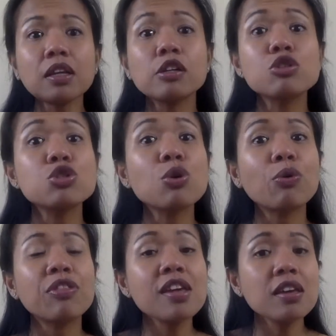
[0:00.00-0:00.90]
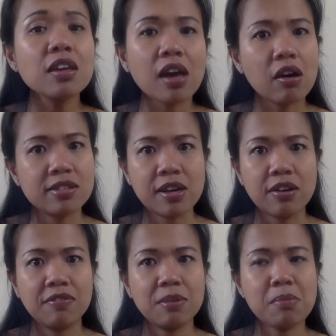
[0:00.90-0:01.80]
So thinking outside
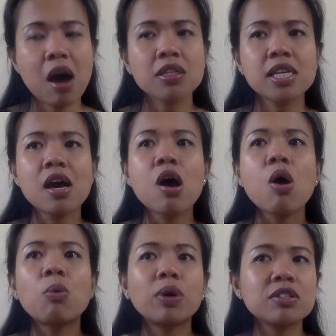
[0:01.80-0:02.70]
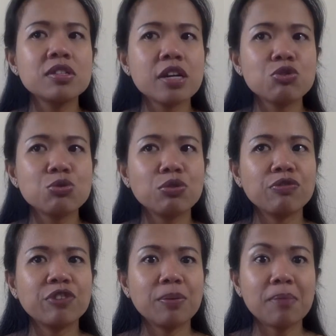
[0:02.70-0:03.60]
of the box, what's natural
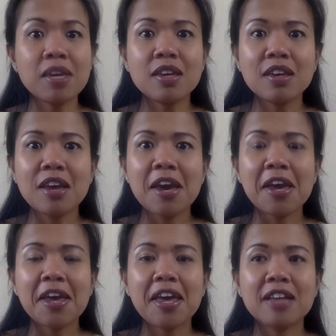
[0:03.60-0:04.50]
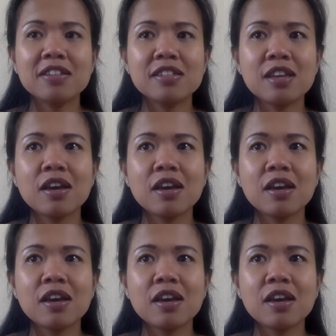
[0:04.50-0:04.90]
for me is